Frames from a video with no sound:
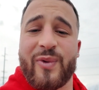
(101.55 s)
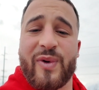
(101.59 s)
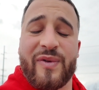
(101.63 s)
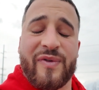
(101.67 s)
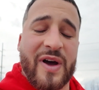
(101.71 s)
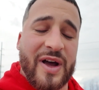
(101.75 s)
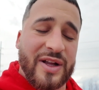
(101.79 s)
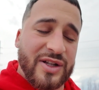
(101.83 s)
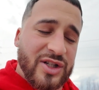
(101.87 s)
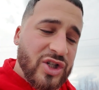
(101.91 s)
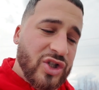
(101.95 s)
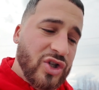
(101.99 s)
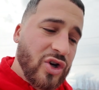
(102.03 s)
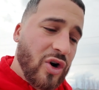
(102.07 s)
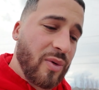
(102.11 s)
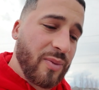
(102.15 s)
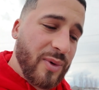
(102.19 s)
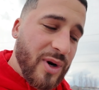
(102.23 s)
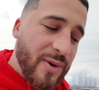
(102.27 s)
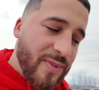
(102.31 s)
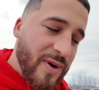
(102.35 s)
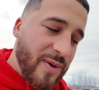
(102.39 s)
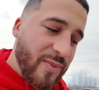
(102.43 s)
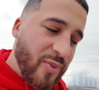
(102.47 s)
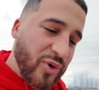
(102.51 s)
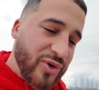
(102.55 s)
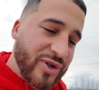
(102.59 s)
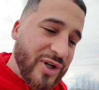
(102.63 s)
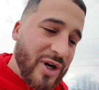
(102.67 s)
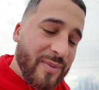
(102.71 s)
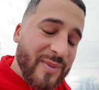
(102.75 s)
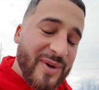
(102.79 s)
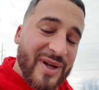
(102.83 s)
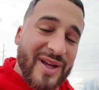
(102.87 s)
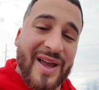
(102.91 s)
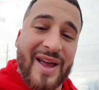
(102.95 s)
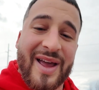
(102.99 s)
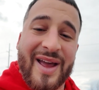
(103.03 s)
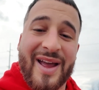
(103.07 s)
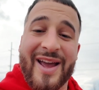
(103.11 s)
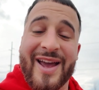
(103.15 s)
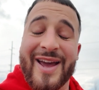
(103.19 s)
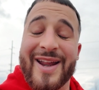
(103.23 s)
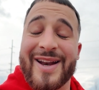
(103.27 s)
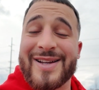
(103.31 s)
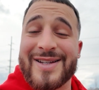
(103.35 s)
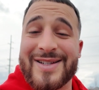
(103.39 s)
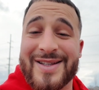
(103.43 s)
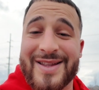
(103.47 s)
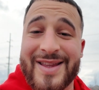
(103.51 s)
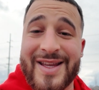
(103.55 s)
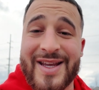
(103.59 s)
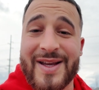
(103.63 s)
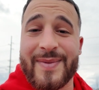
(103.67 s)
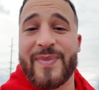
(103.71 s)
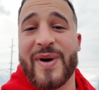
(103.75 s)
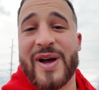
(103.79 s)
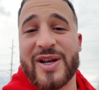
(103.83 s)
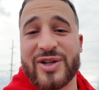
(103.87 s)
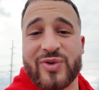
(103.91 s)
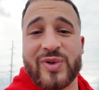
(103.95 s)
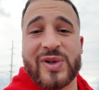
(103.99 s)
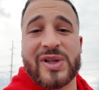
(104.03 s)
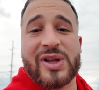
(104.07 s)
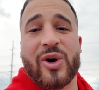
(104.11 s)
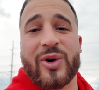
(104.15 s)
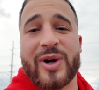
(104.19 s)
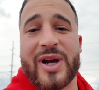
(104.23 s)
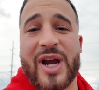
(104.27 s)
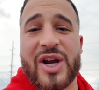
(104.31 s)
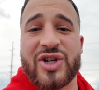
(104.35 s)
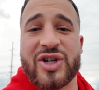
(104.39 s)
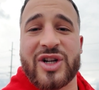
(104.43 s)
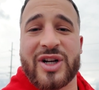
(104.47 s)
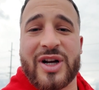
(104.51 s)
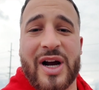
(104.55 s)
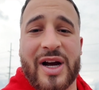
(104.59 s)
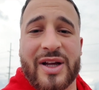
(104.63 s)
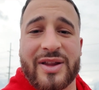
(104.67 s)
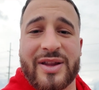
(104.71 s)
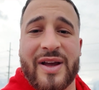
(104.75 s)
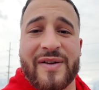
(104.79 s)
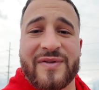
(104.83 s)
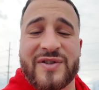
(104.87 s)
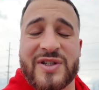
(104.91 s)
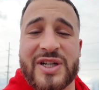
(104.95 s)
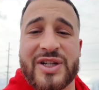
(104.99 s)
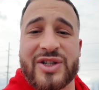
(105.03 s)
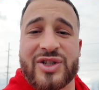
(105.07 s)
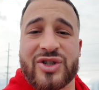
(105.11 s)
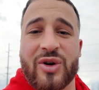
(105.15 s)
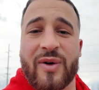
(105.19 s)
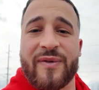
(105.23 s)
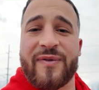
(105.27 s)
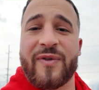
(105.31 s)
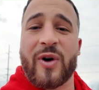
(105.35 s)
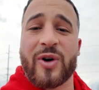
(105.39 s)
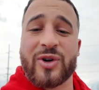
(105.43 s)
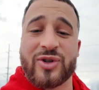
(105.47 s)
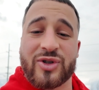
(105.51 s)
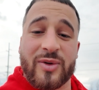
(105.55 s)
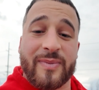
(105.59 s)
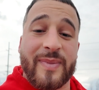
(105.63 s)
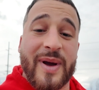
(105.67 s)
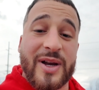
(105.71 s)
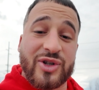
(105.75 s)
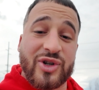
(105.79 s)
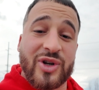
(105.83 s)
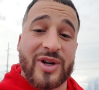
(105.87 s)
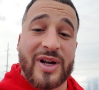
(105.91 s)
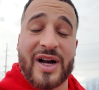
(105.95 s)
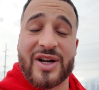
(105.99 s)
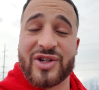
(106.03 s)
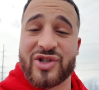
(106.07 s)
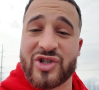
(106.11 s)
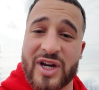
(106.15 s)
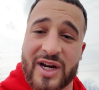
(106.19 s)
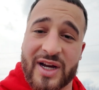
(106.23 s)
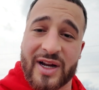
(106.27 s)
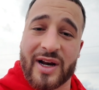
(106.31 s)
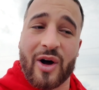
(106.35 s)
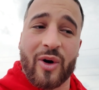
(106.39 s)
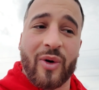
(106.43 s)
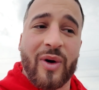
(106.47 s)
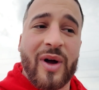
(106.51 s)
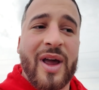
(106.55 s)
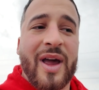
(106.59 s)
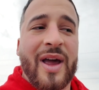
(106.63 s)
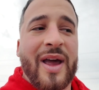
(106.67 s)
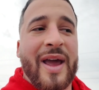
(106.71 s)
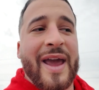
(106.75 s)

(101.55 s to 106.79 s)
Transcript: We've had so many people tell me it is the best relocation guide they've seen so far. So make sure you guys check it out.